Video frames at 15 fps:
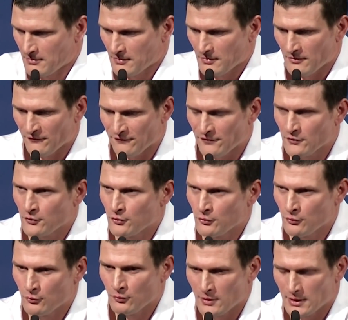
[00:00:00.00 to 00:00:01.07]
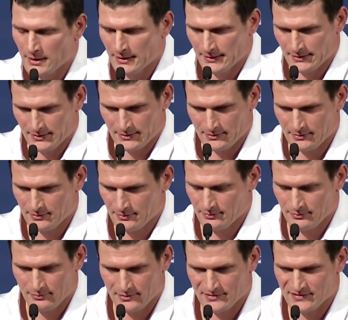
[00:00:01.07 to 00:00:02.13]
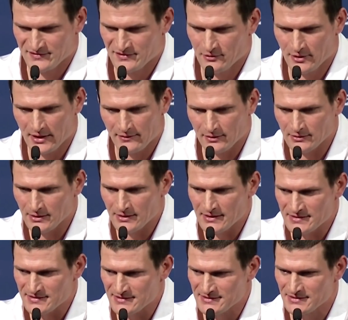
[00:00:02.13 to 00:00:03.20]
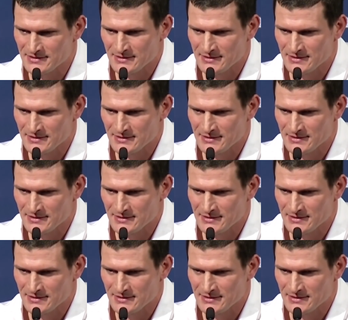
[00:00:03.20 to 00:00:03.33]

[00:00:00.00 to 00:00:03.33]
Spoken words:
The flu, let's just go down the list.